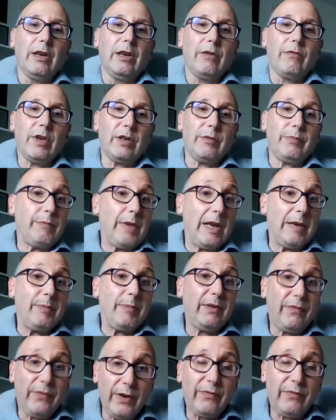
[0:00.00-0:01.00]
that maybe
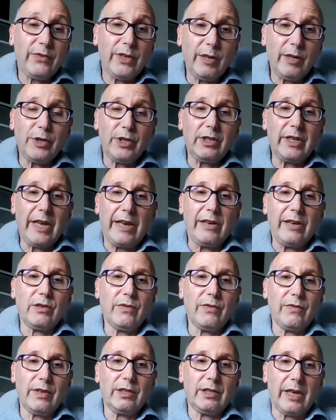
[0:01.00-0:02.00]
50%
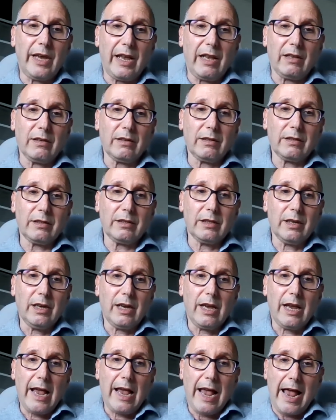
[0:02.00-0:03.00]
of the cells
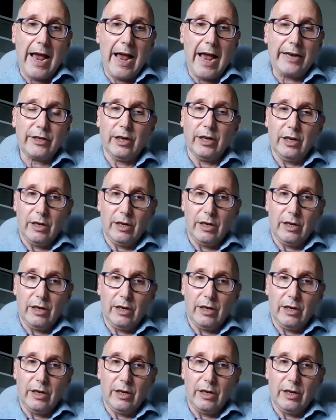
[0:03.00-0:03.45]
had